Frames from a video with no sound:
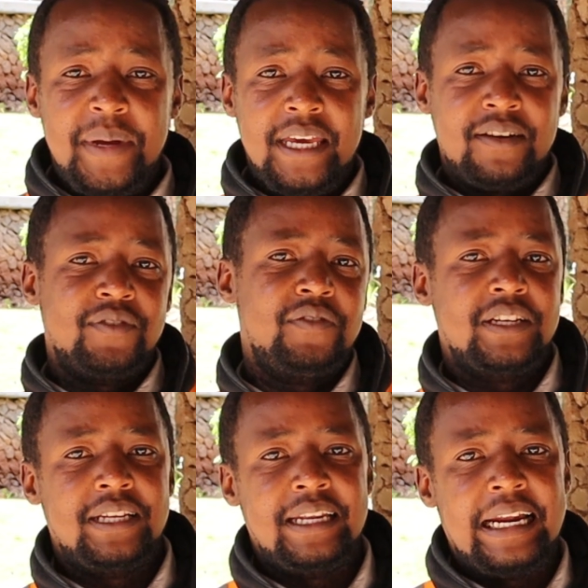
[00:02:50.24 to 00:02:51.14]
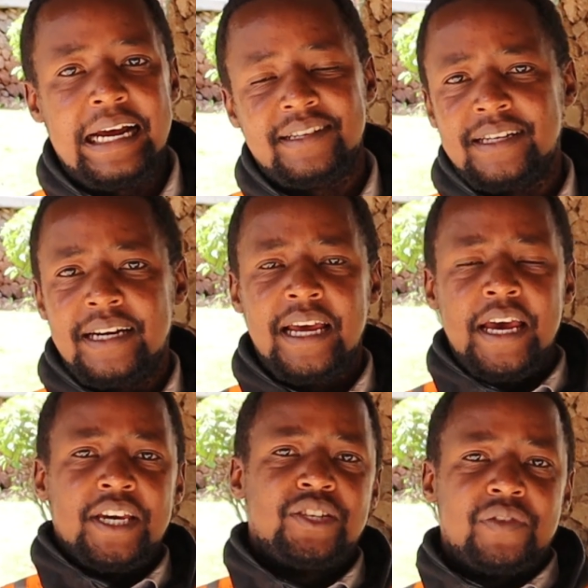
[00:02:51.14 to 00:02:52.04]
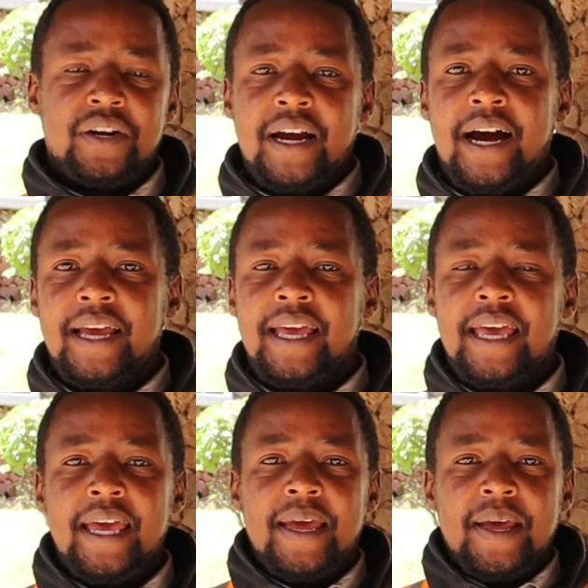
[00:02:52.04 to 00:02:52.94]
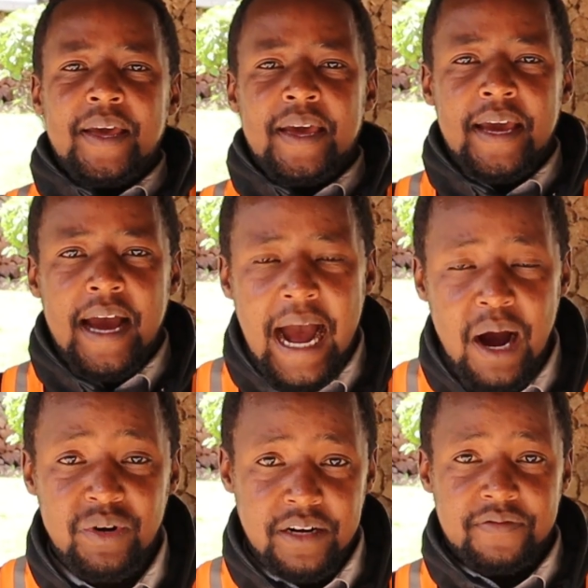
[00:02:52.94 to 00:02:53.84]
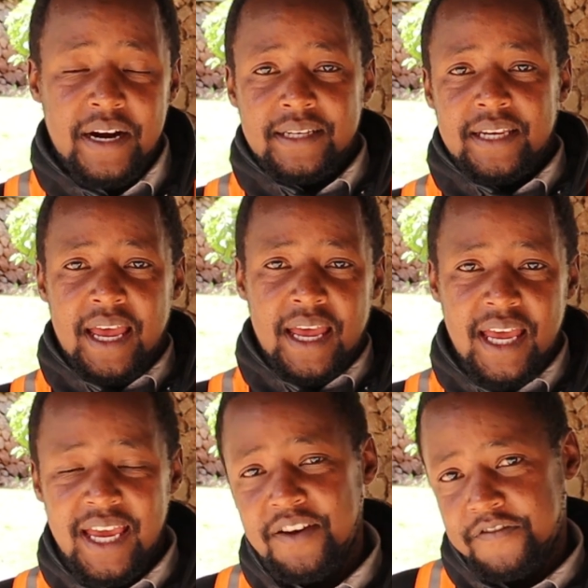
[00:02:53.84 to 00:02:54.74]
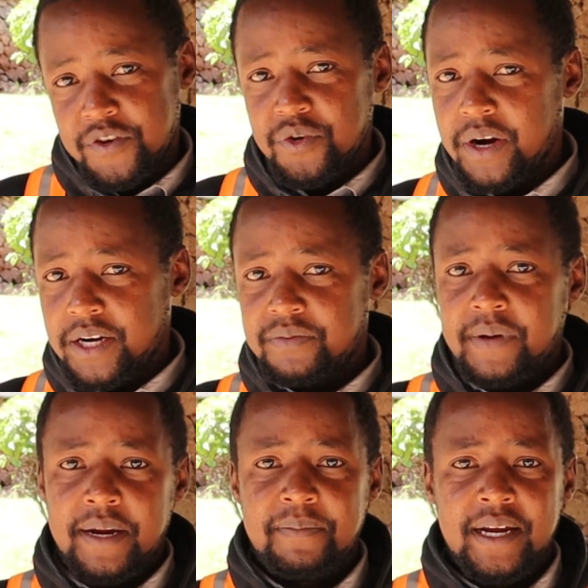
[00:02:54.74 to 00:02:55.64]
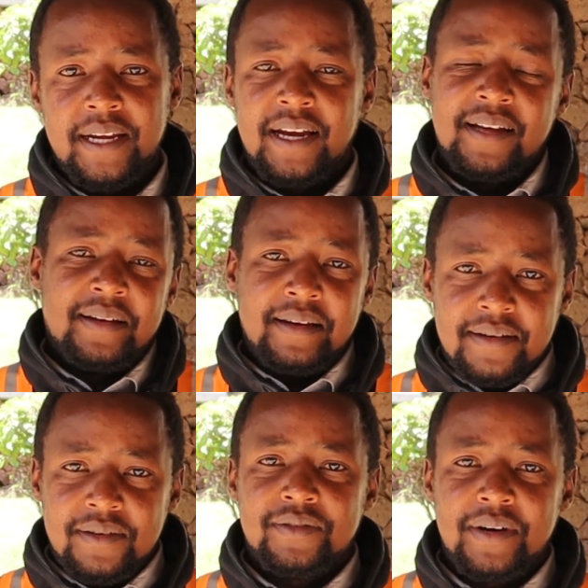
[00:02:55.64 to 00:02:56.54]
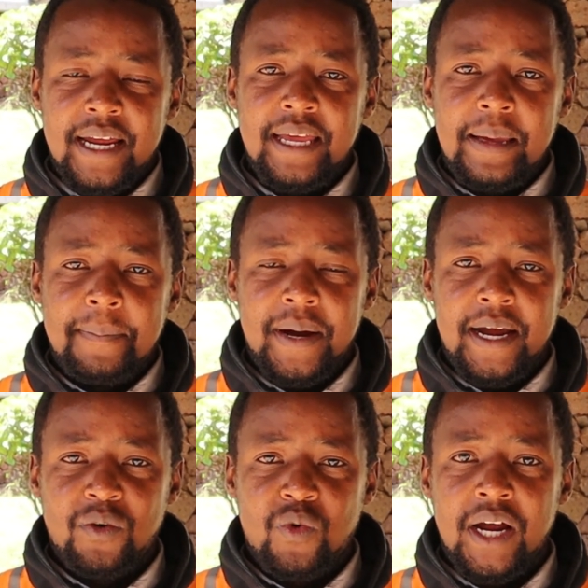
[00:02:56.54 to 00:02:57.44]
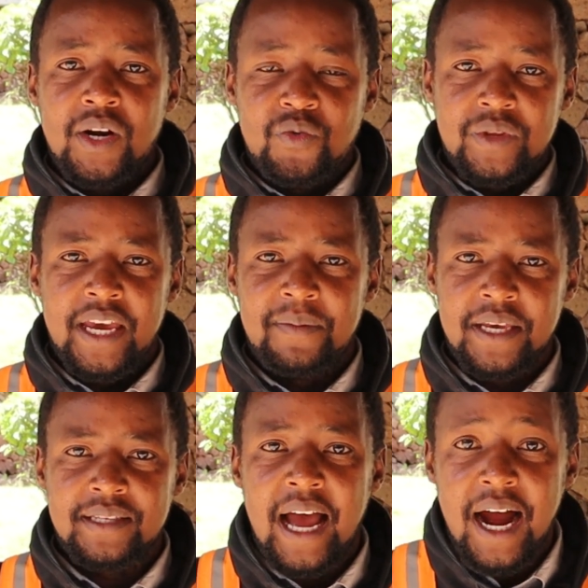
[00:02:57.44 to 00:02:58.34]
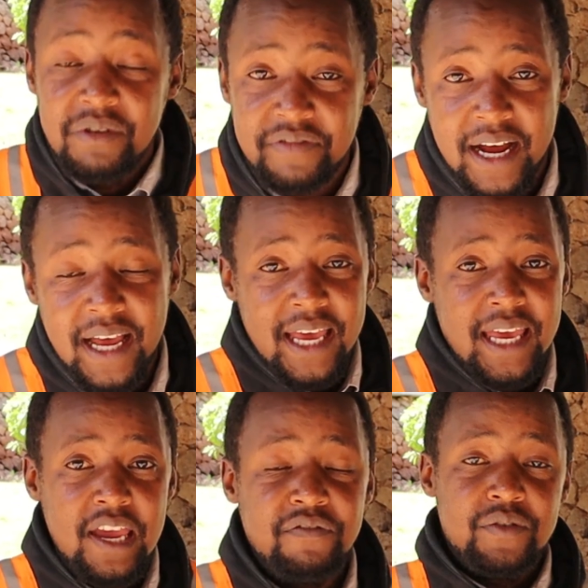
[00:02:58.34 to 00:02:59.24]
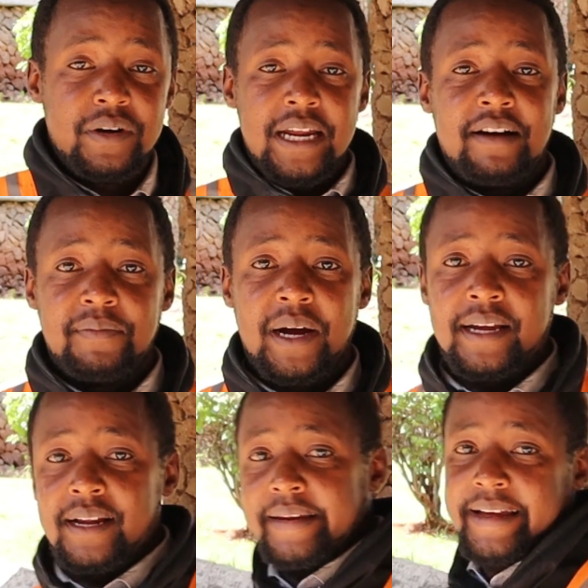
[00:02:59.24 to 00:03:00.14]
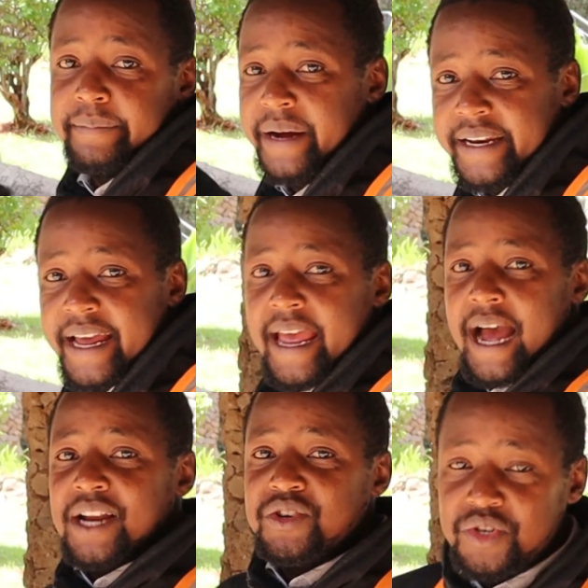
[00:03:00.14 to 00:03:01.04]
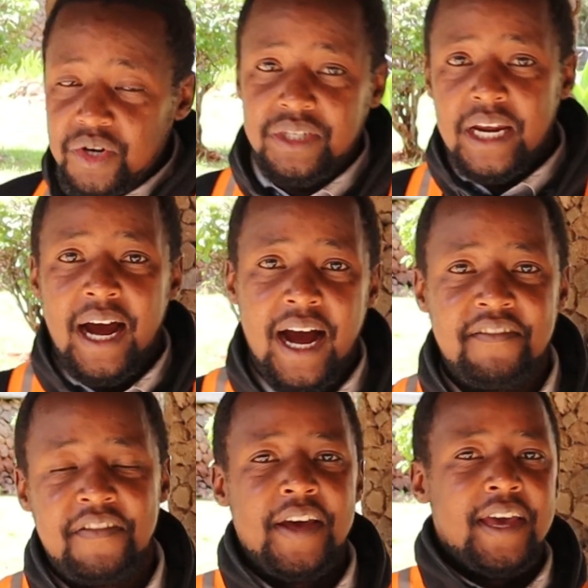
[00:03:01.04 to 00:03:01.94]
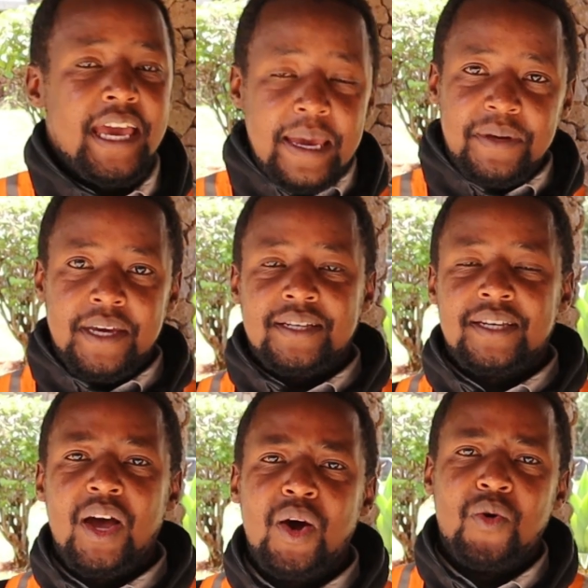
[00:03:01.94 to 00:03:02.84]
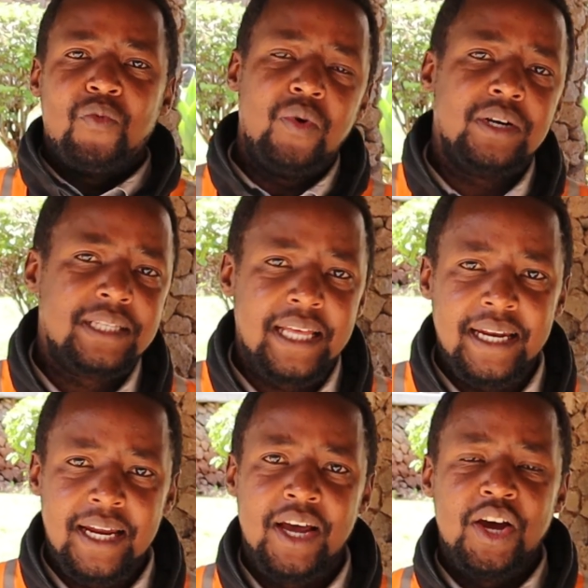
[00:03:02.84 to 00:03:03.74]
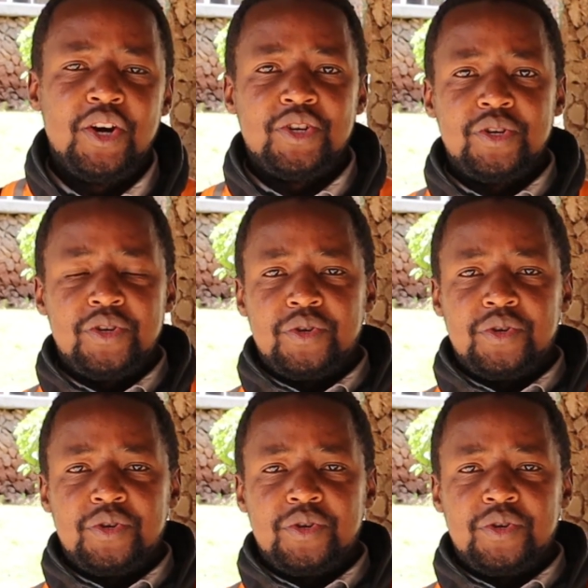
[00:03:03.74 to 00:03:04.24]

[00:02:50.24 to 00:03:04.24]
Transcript: being involved in an accident is very high. I would advise, if you are to buy a bike, try buy one with ABS. However, if you already have a bike like mine and you don't have ABS, what then should